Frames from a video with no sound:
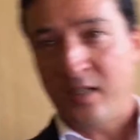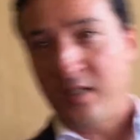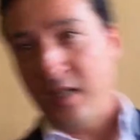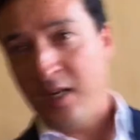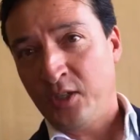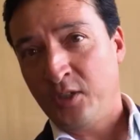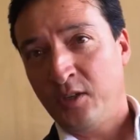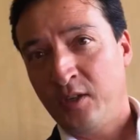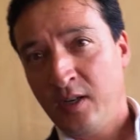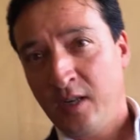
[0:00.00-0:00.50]

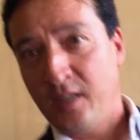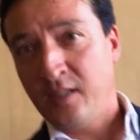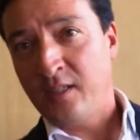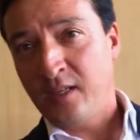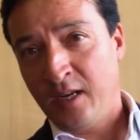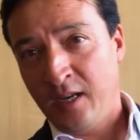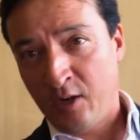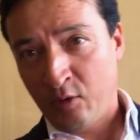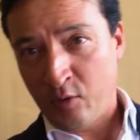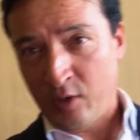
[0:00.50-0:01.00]
translation
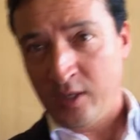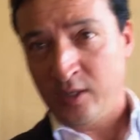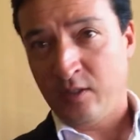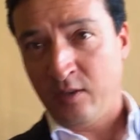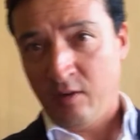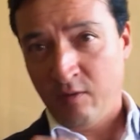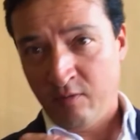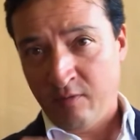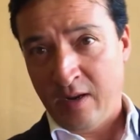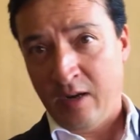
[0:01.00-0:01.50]
is
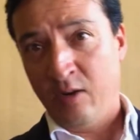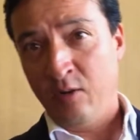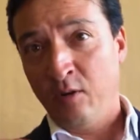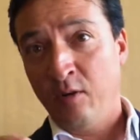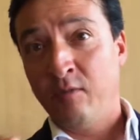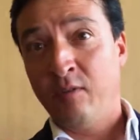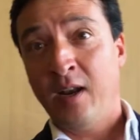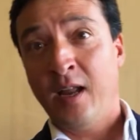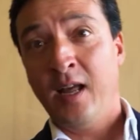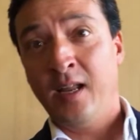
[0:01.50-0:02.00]
increase of
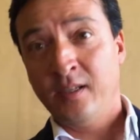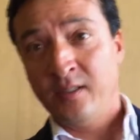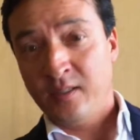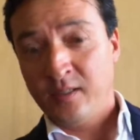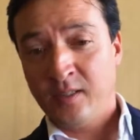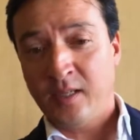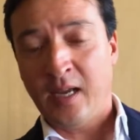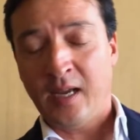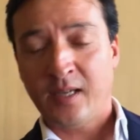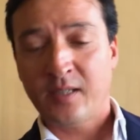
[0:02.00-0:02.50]
value of
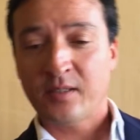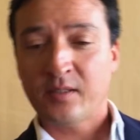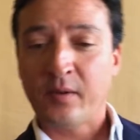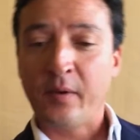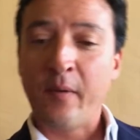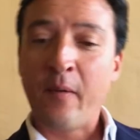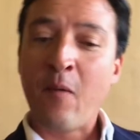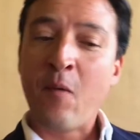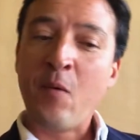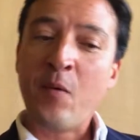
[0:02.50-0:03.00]
land
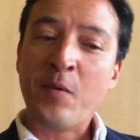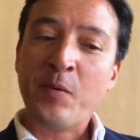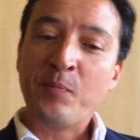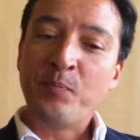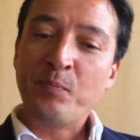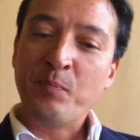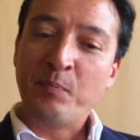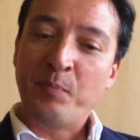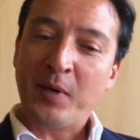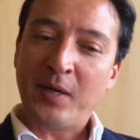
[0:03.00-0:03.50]
tax.
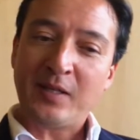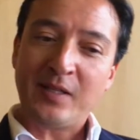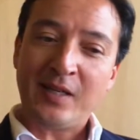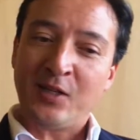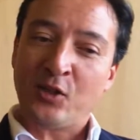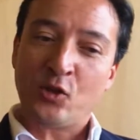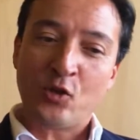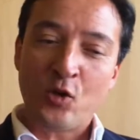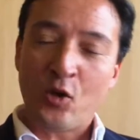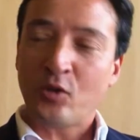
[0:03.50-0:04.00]

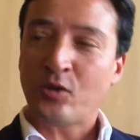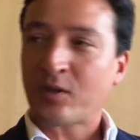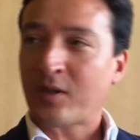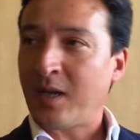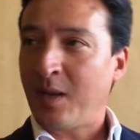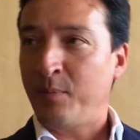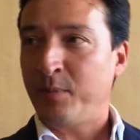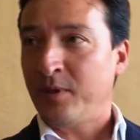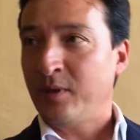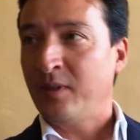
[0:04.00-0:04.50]
But it's not
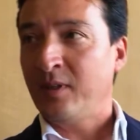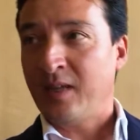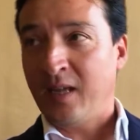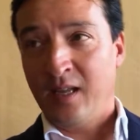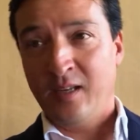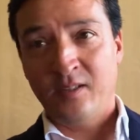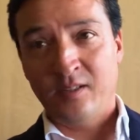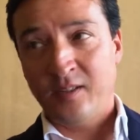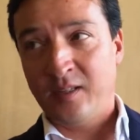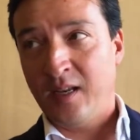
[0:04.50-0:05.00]
capital
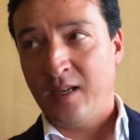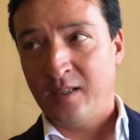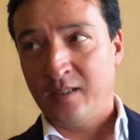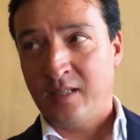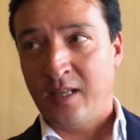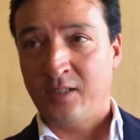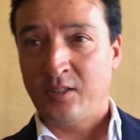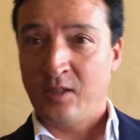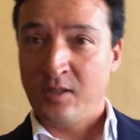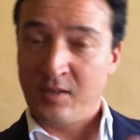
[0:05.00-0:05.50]
gains
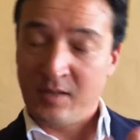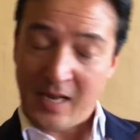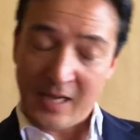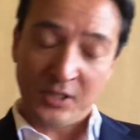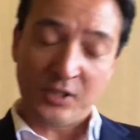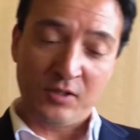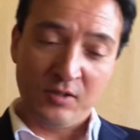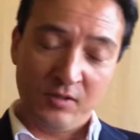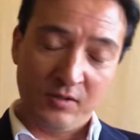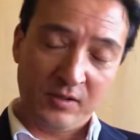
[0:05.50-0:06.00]
tax. That's a
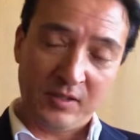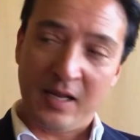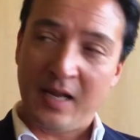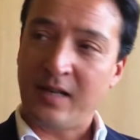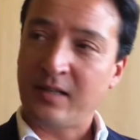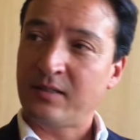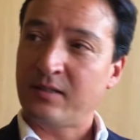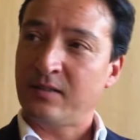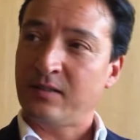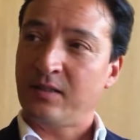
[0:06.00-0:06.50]
national
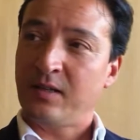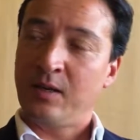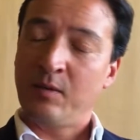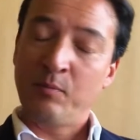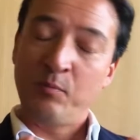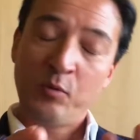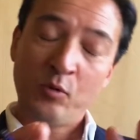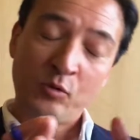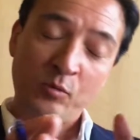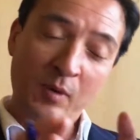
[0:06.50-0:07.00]
tax.
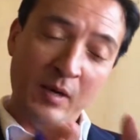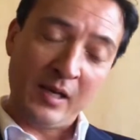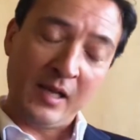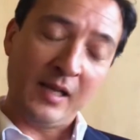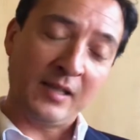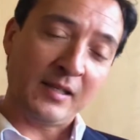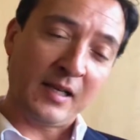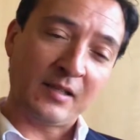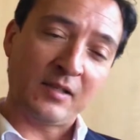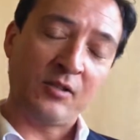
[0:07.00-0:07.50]

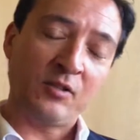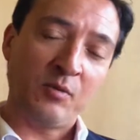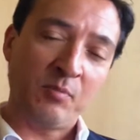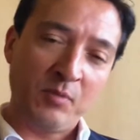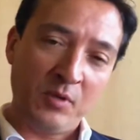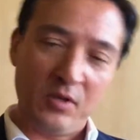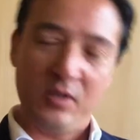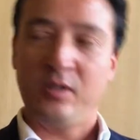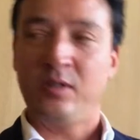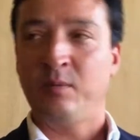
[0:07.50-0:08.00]
Plusvalia tax is
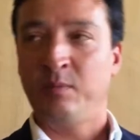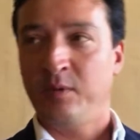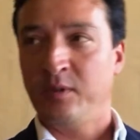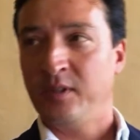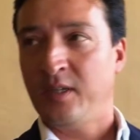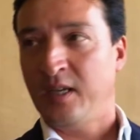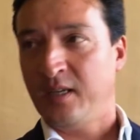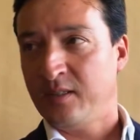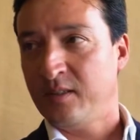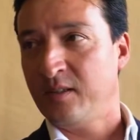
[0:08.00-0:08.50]
a
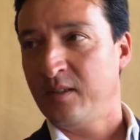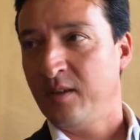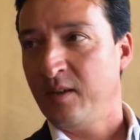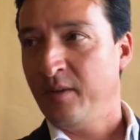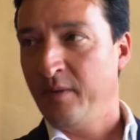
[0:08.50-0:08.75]
municipal tax.